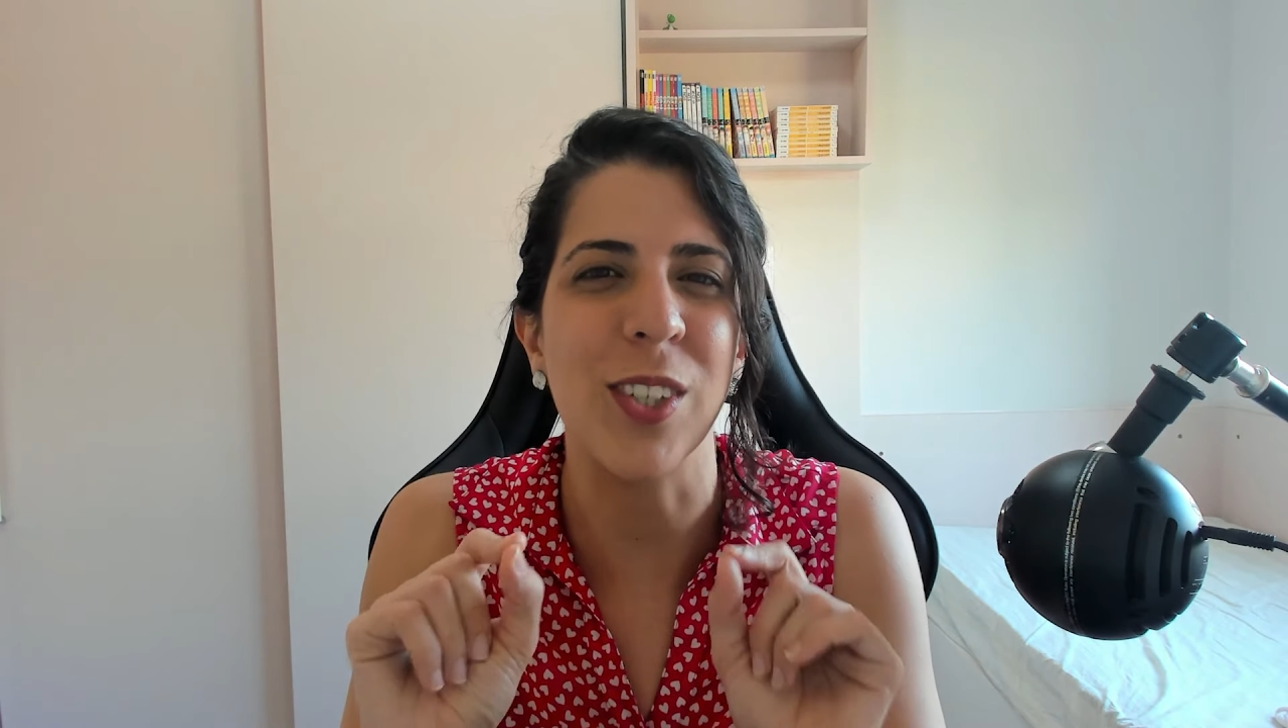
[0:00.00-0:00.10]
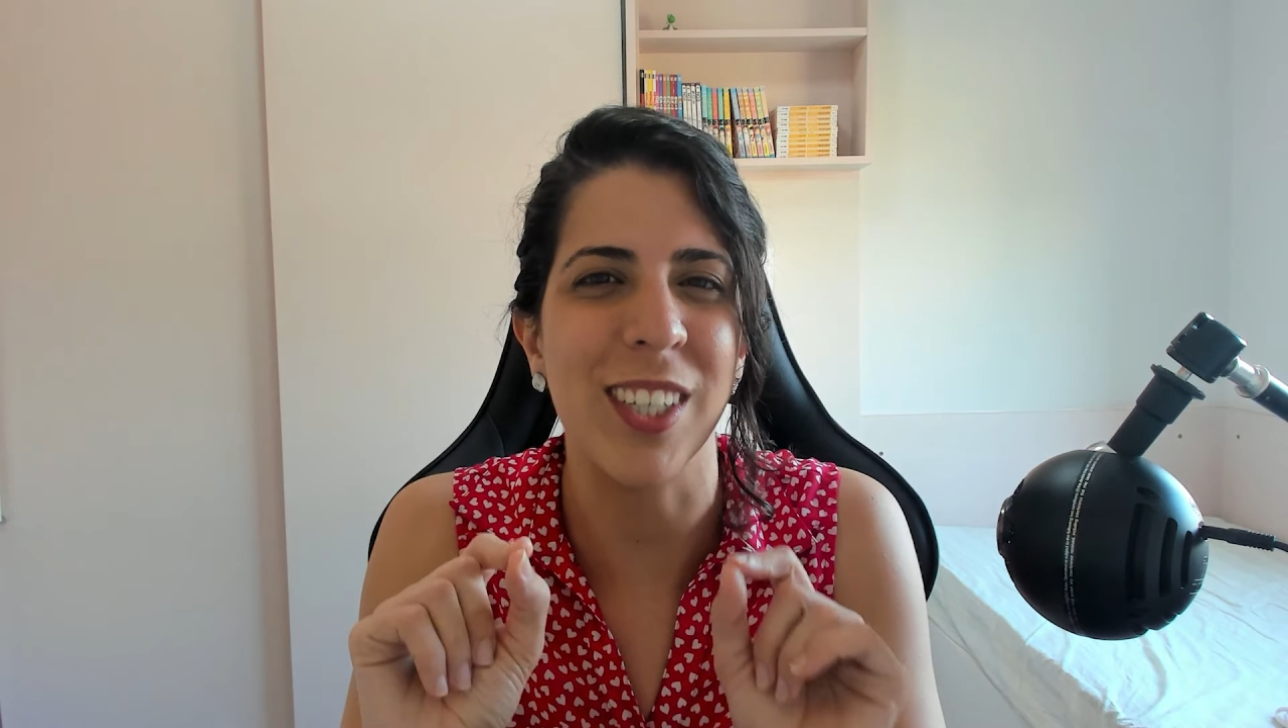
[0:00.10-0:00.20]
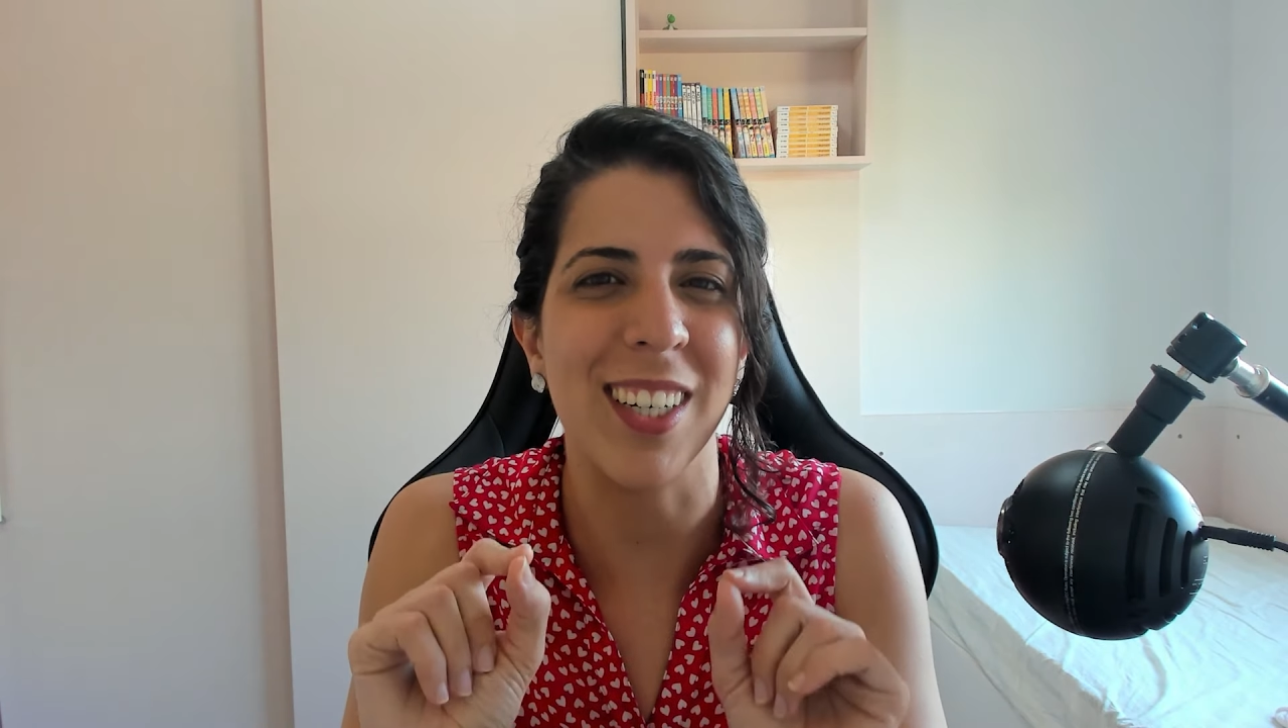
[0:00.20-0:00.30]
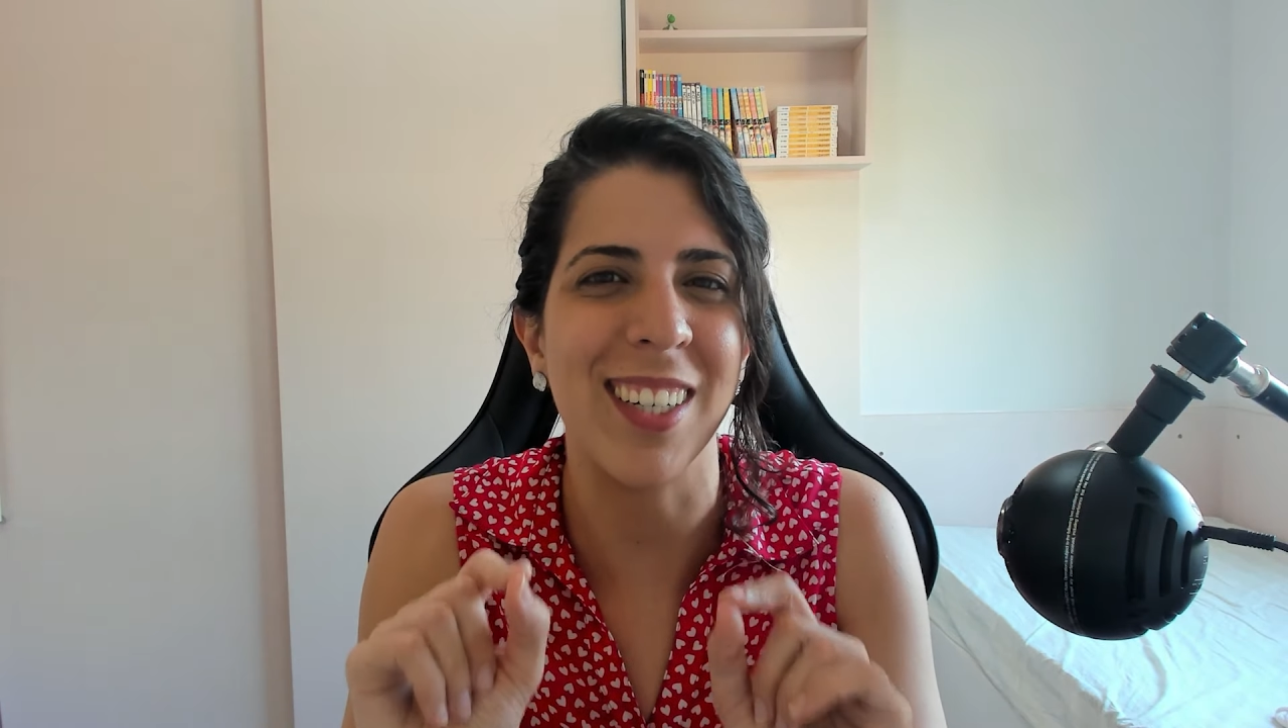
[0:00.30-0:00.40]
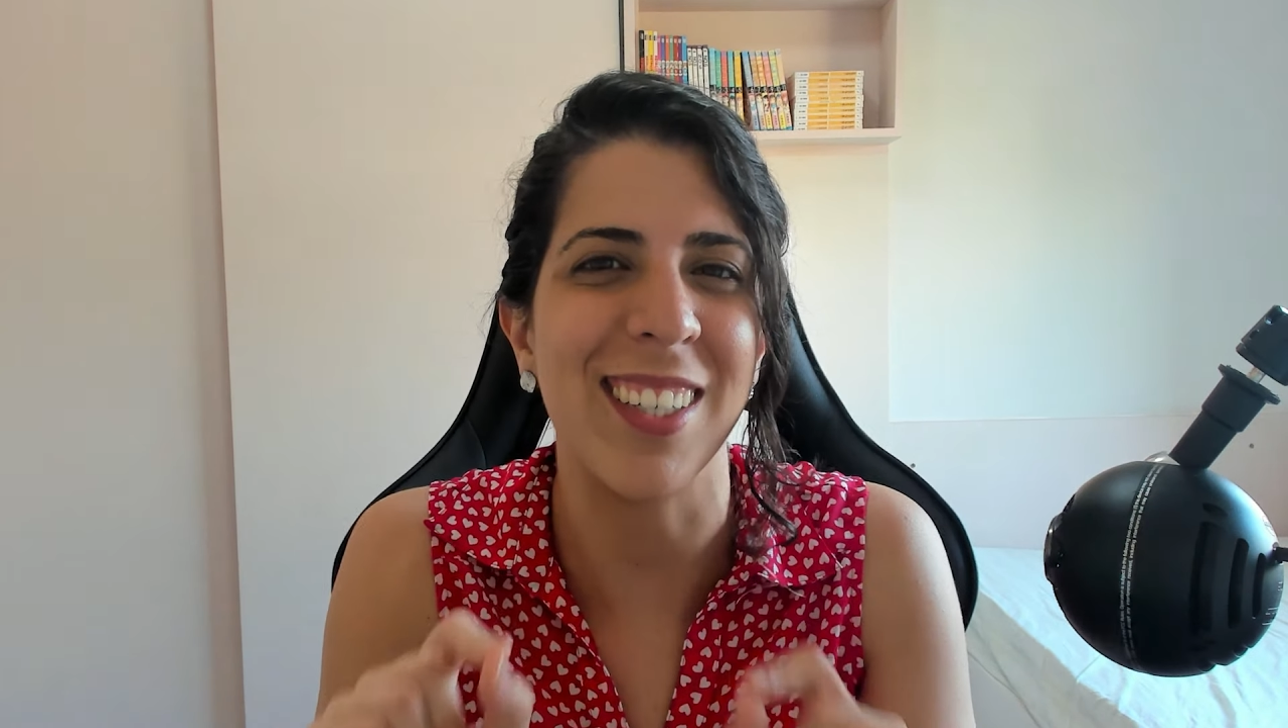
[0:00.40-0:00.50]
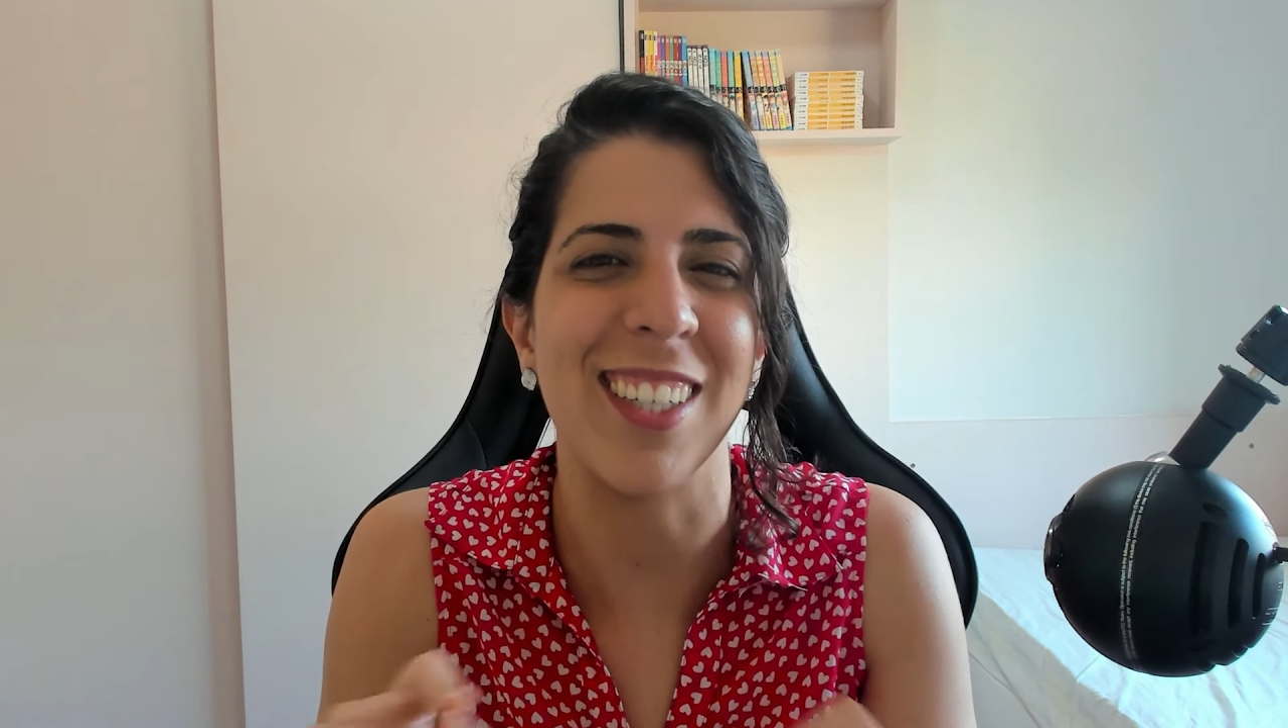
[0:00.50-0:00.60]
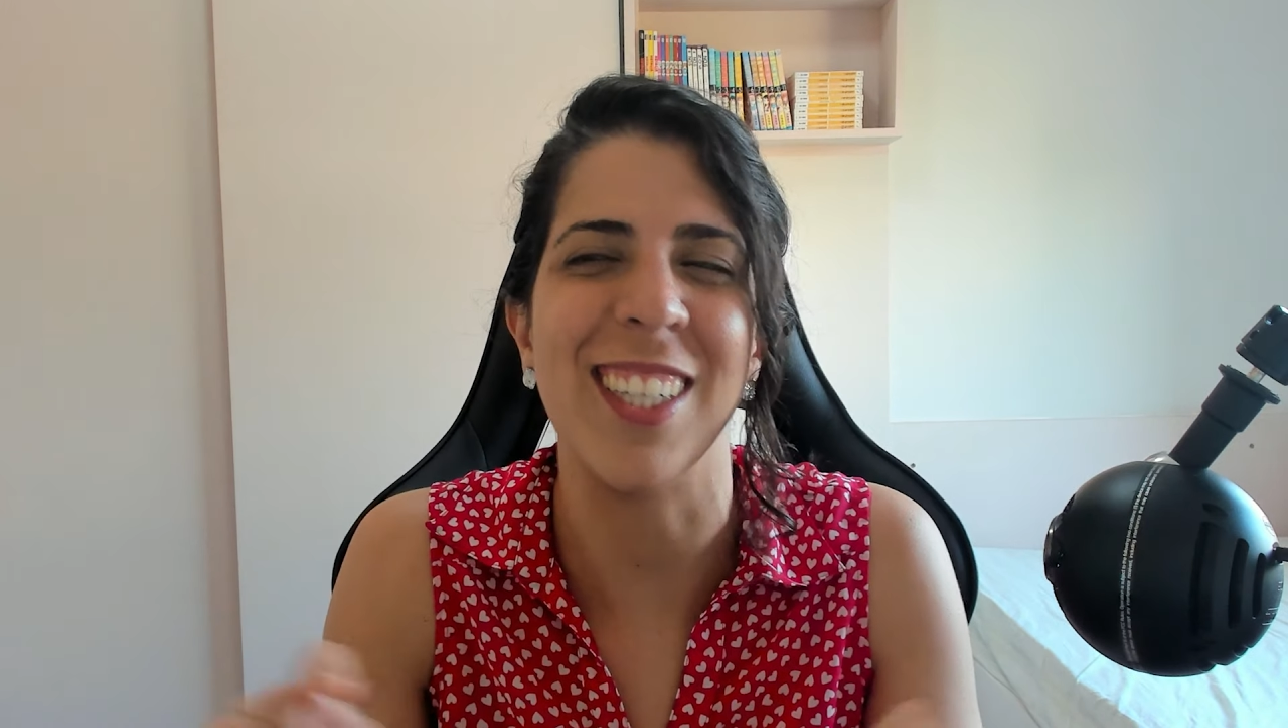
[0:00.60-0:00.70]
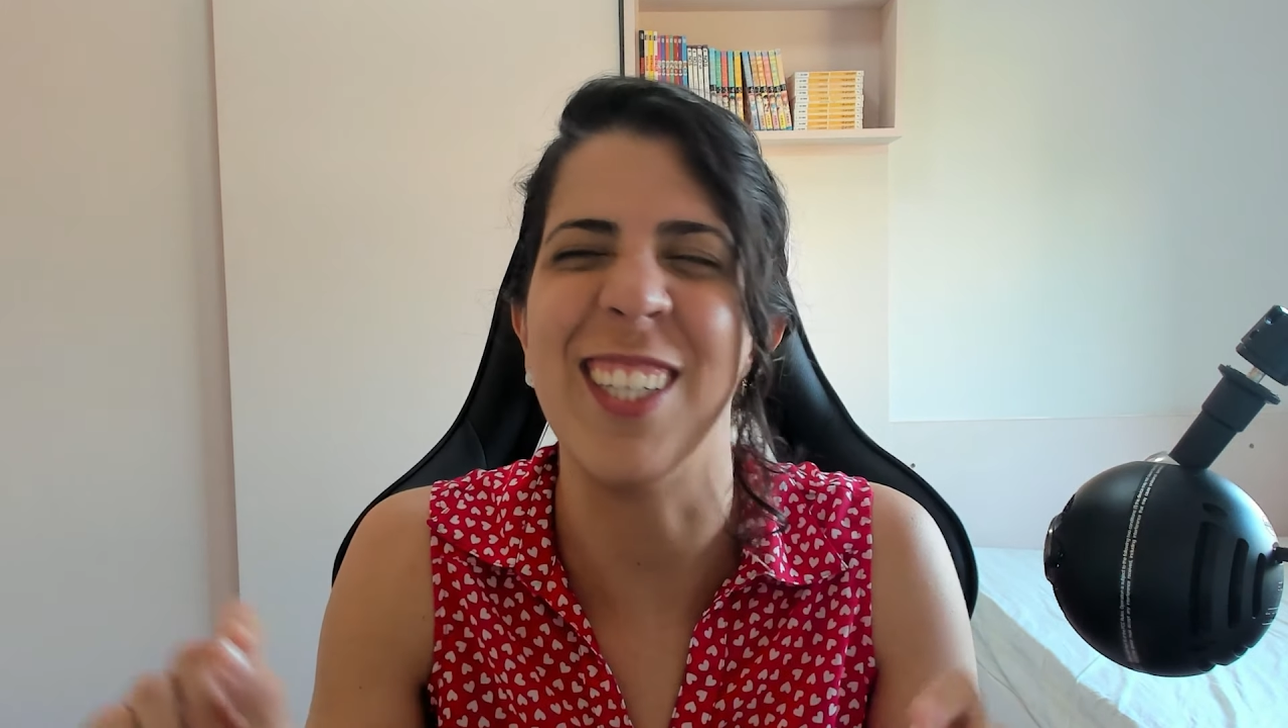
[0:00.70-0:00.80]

good at it and